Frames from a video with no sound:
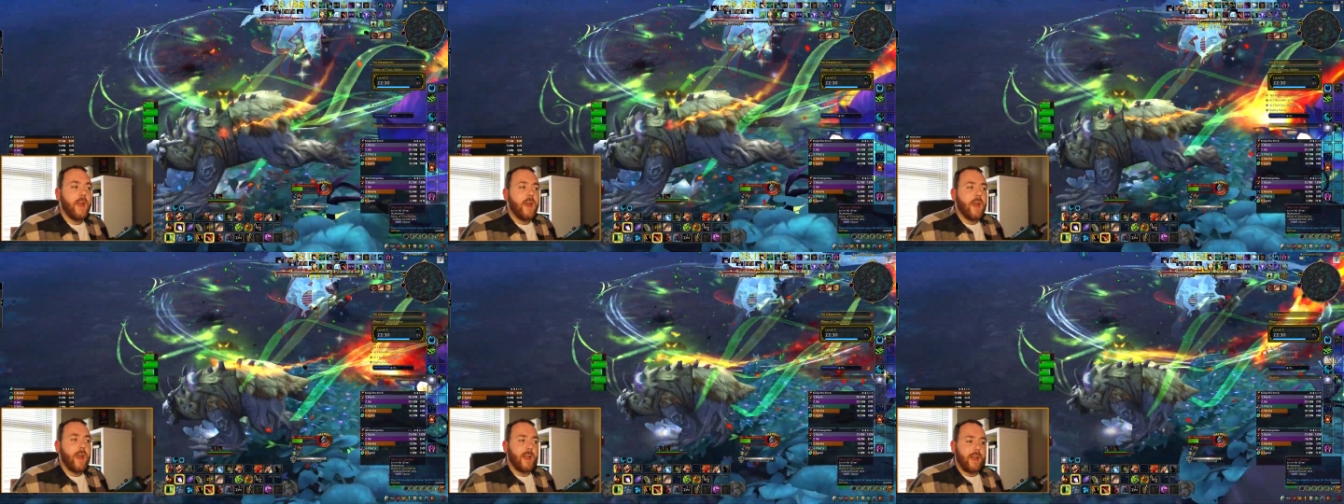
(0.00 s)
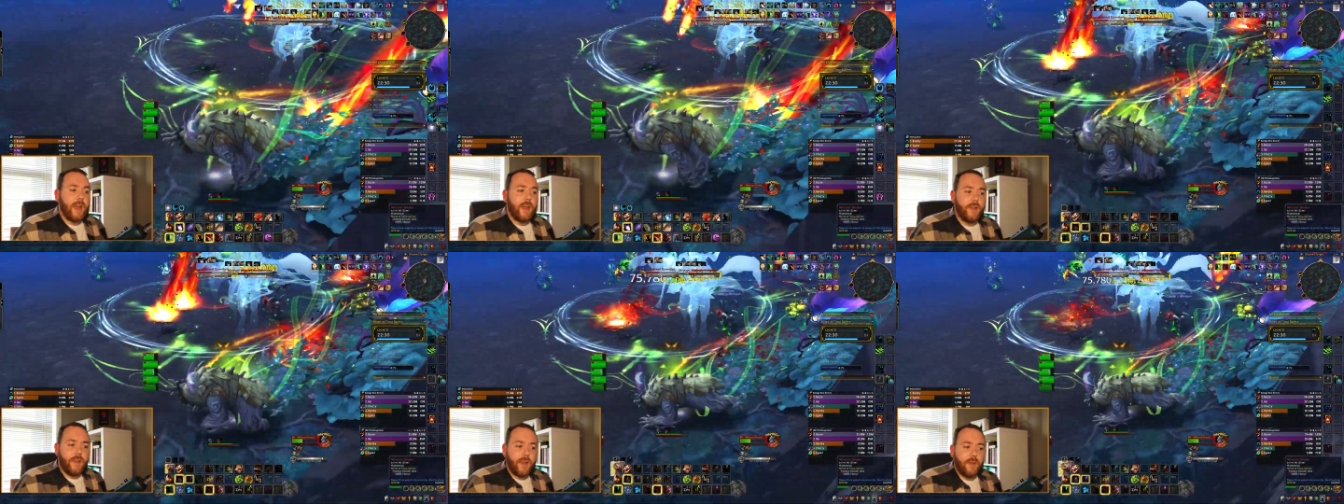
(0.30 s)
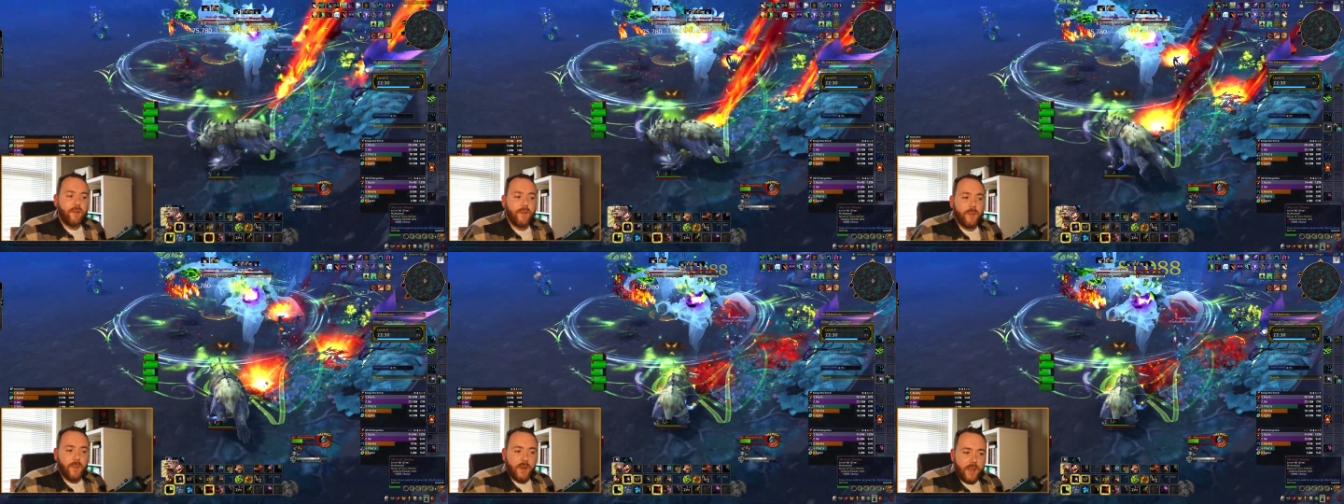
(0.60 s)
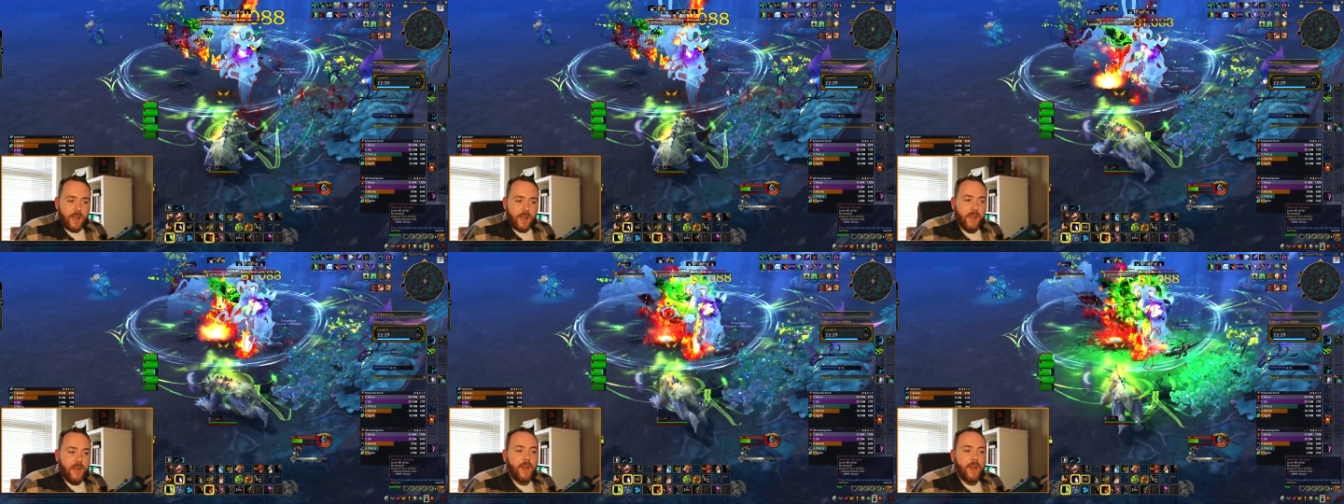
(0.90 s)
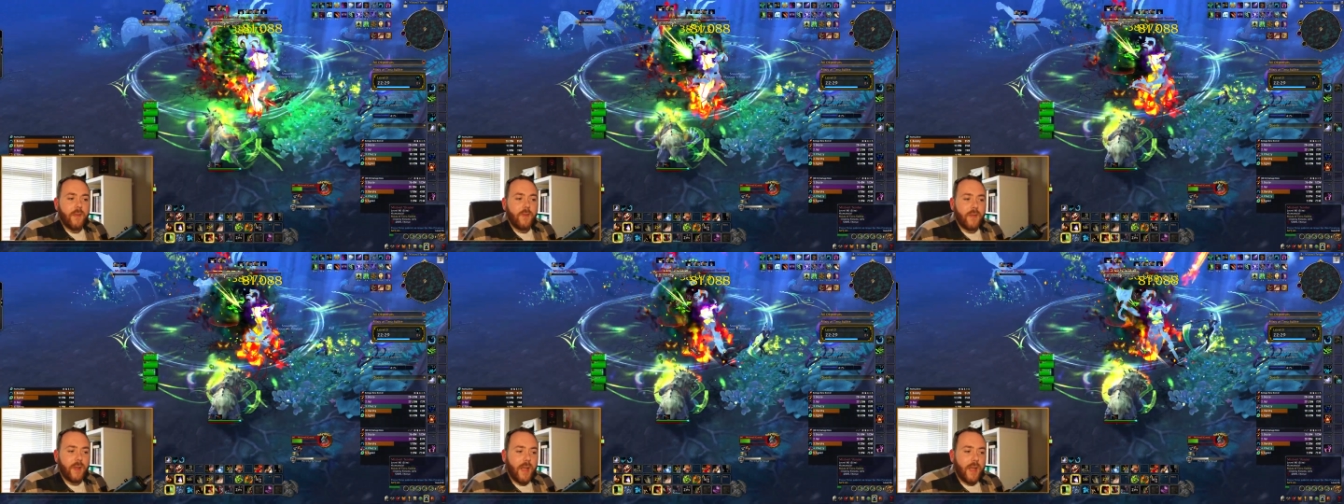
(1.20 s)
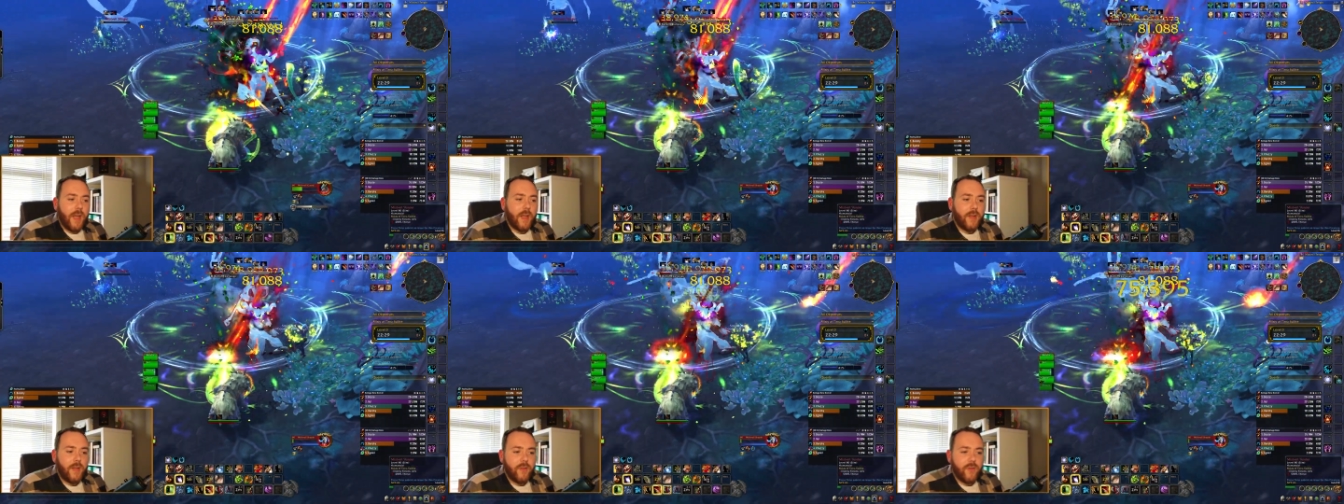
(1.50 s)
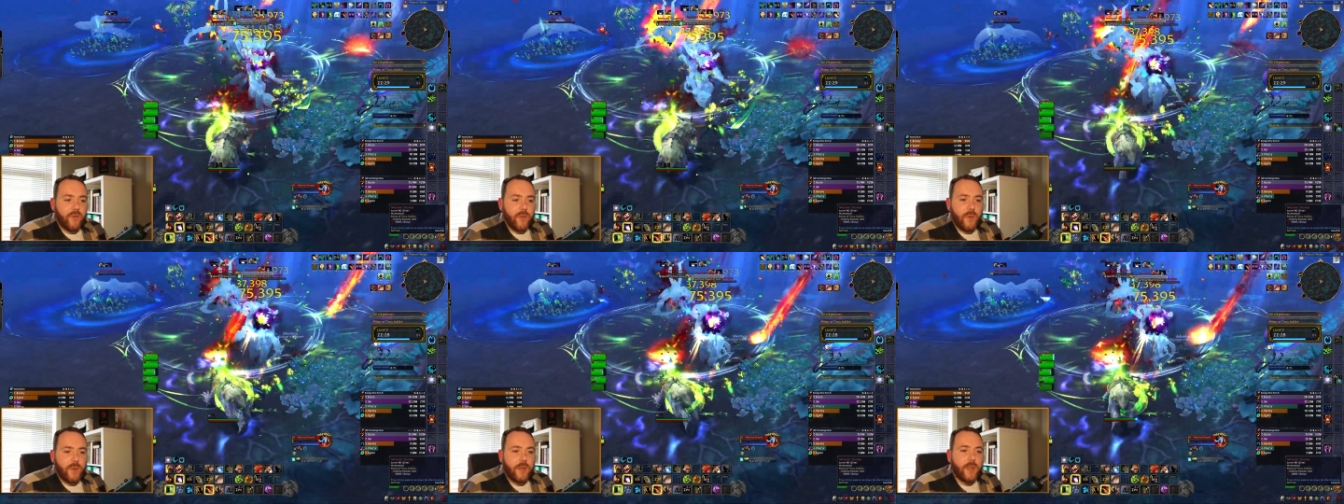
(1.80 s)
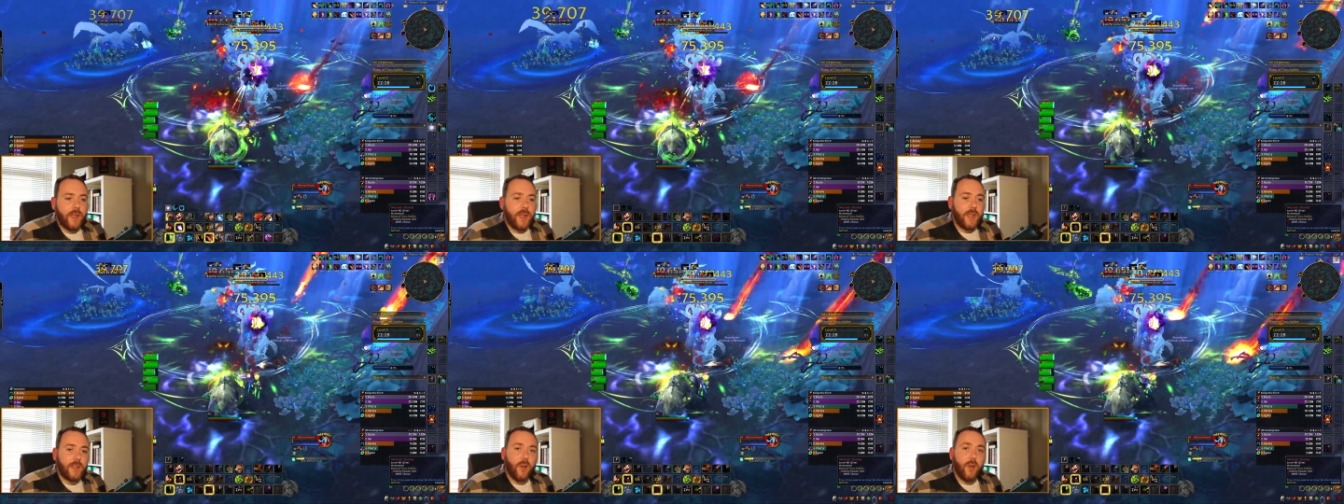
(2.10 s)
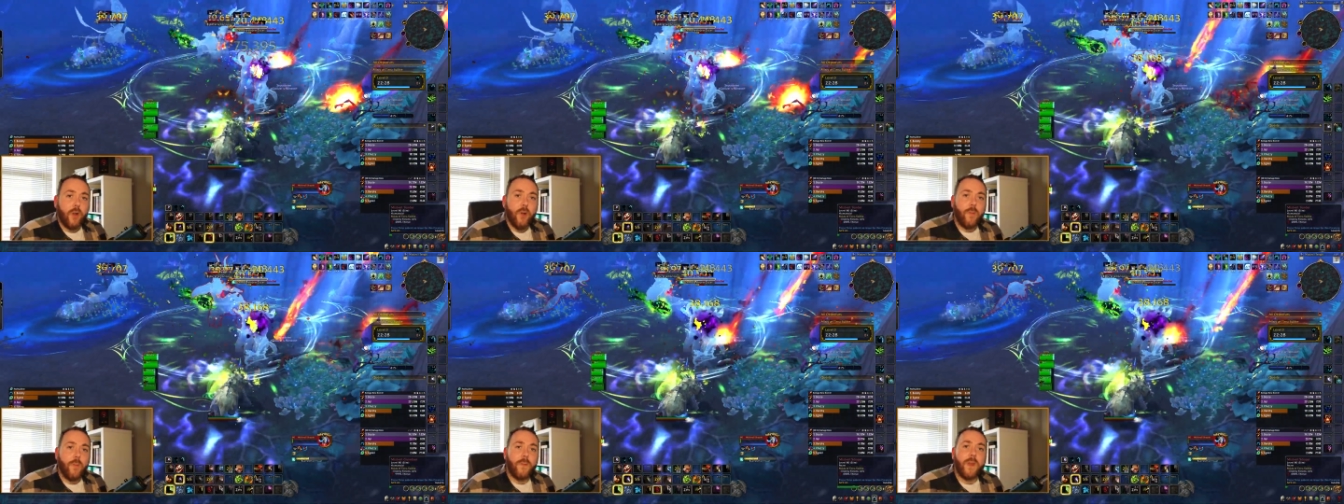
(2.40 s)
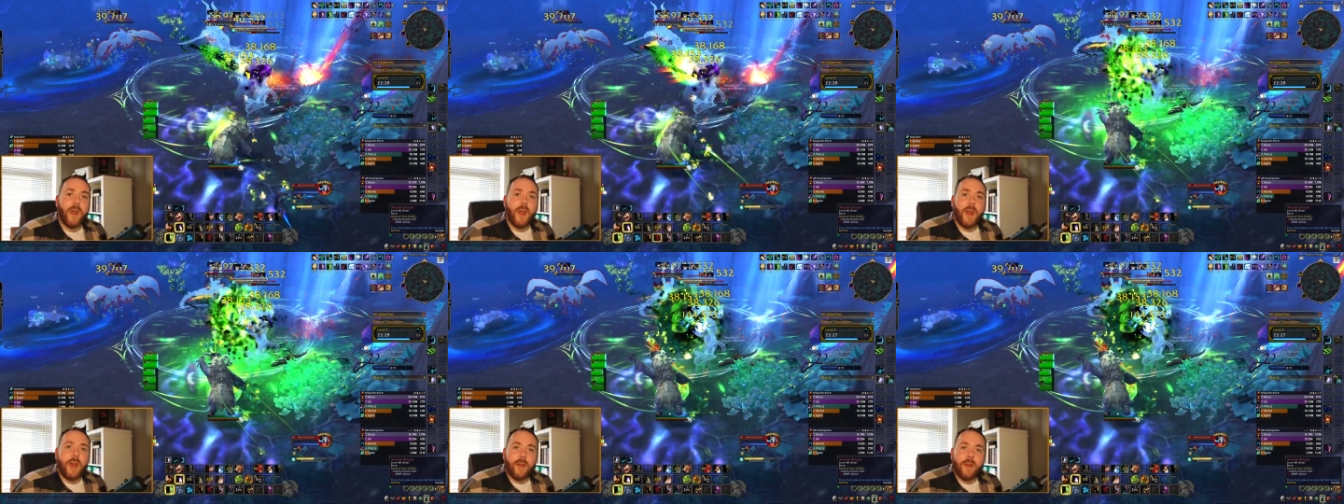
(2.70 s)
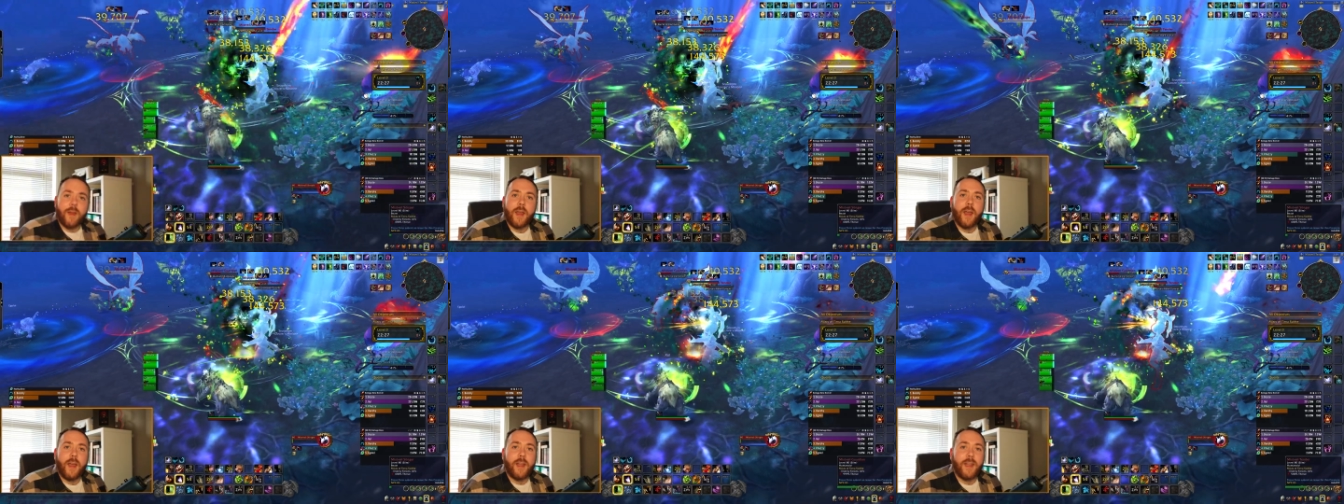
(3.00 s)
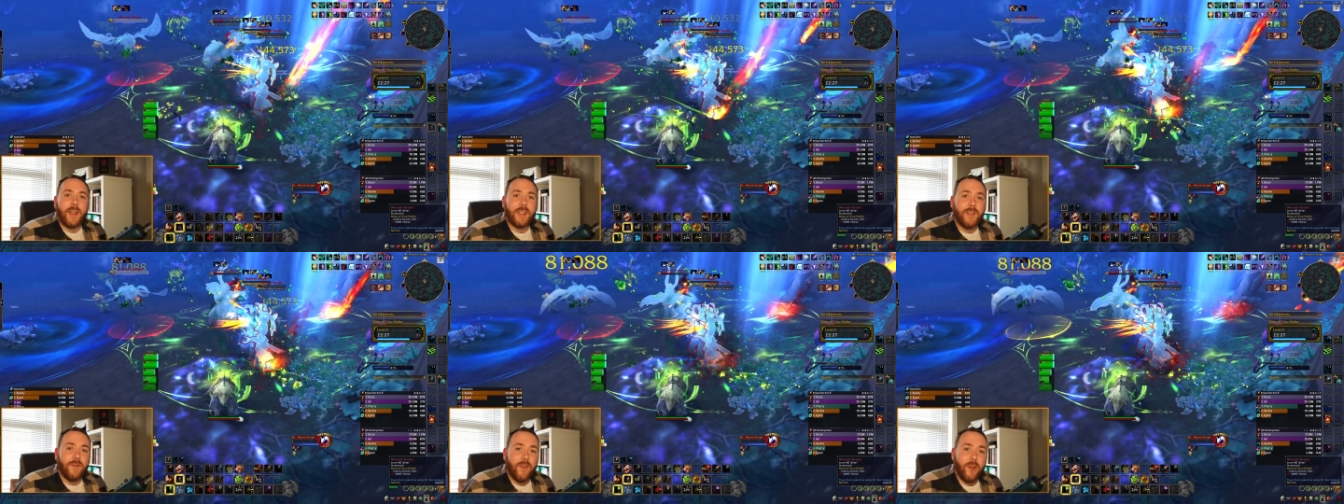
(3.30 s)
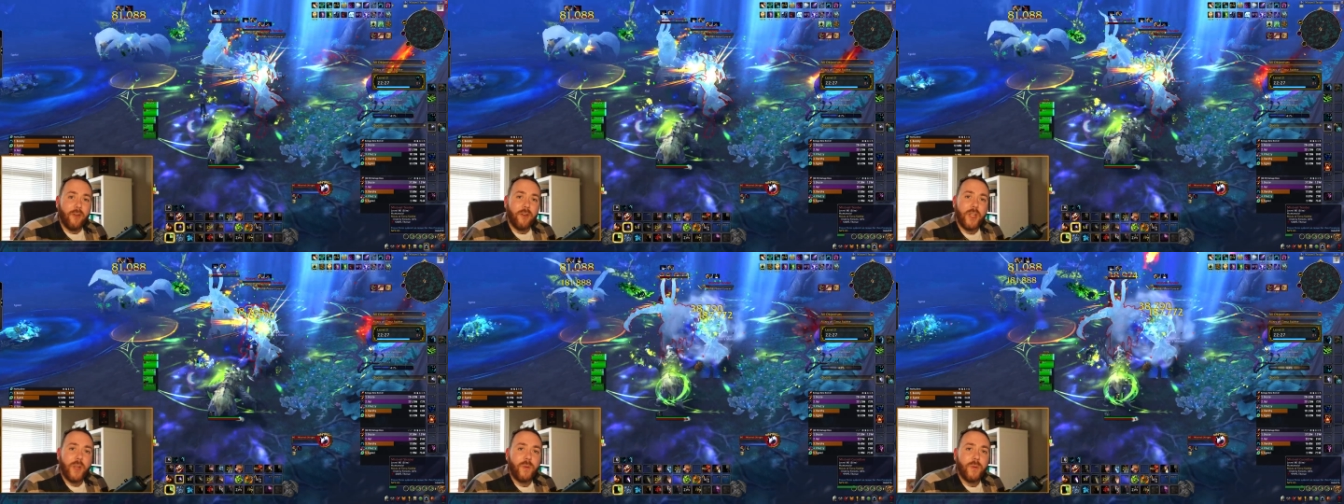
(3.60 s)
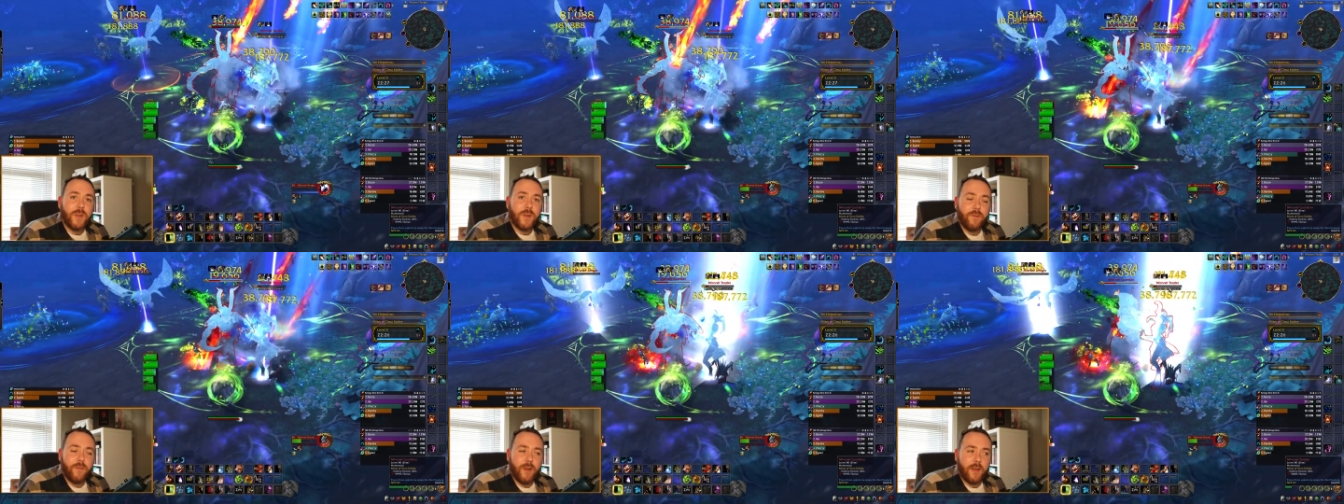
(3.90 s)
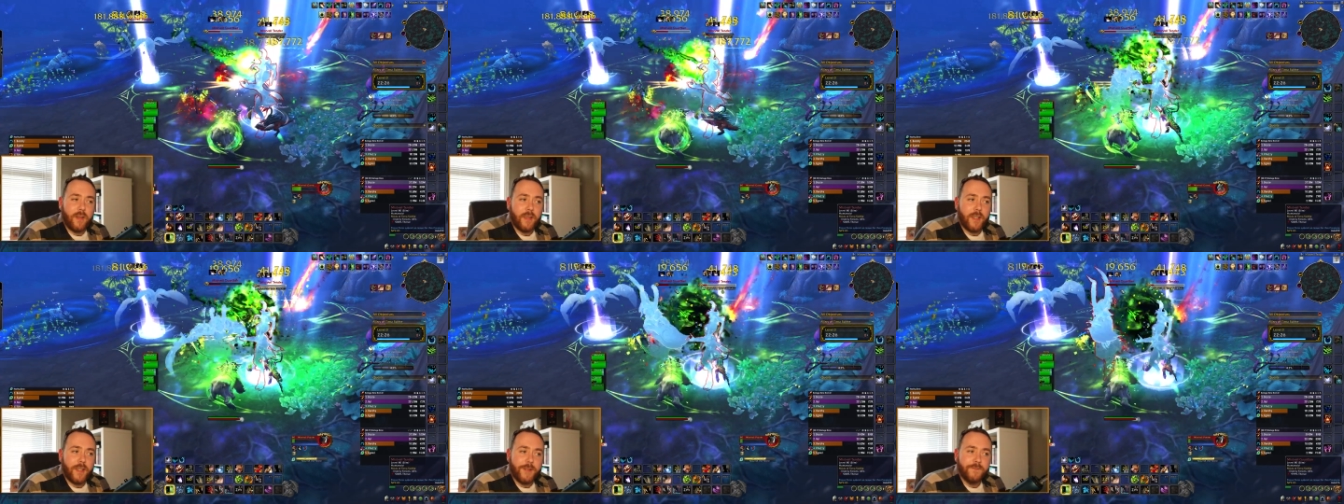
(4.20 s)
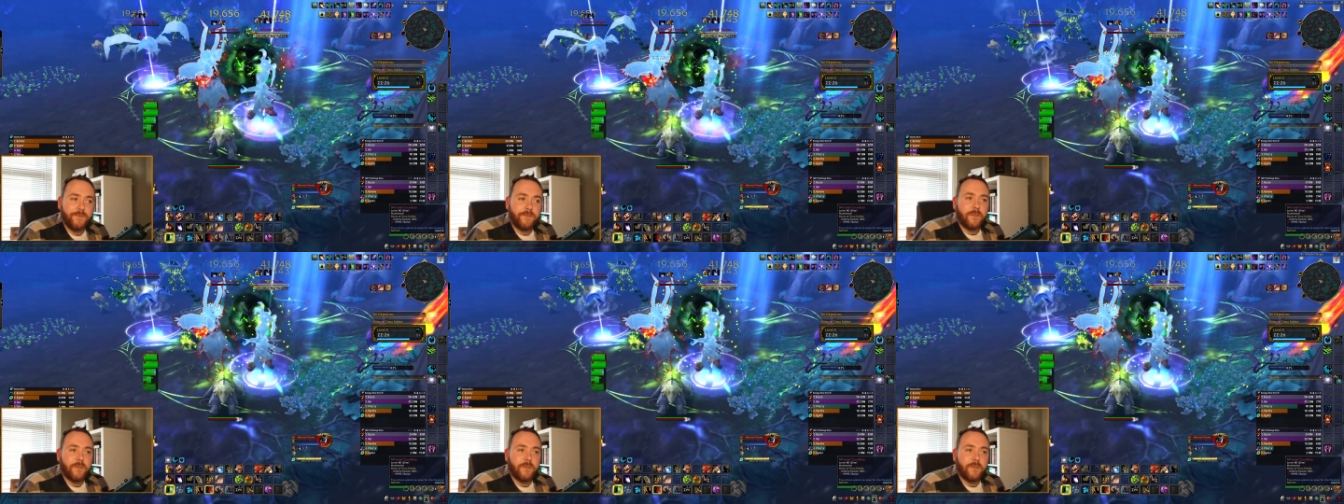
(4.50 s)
And I think for me, the Guardian Druid is up there, and it's very user friendly.